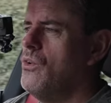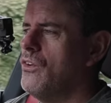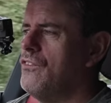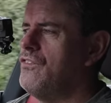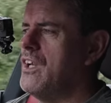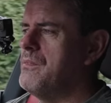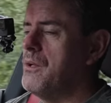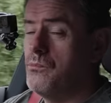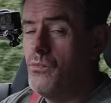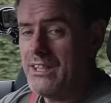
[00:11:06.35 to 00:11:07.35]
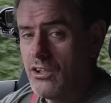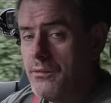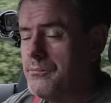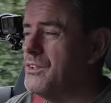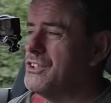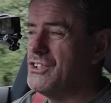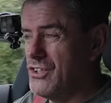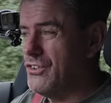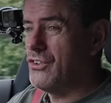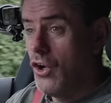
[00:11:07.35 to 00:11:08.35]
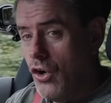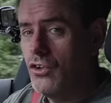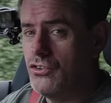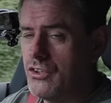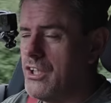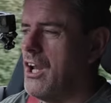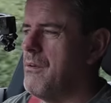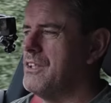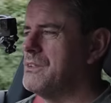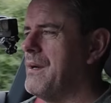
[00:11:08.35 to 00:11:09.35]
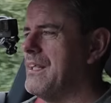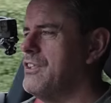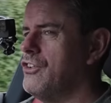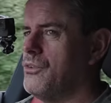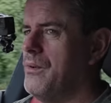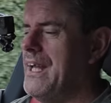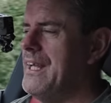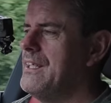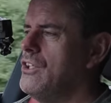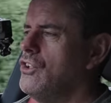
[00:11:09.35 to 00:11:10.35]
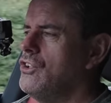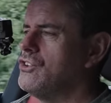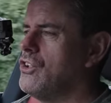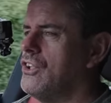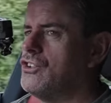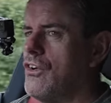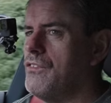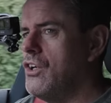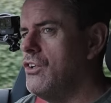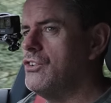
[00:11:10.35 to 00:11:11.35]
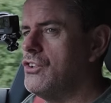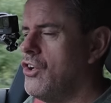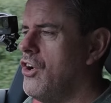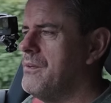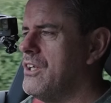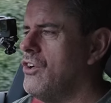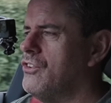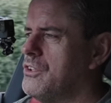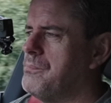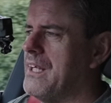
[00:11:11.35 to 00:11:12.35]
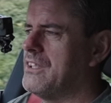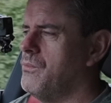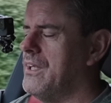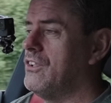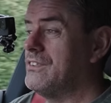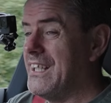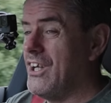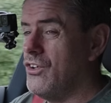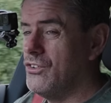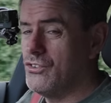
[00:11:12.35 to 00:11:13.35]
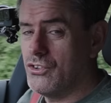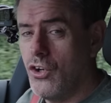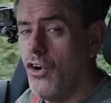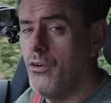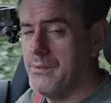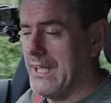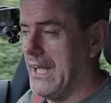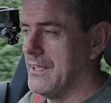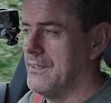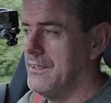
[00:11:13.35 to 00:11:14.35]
We're filming up in Wicklow, which is another 100 kilometers back the other way. So I drove 100 home and 100 back to Wicklow, then 100 home again.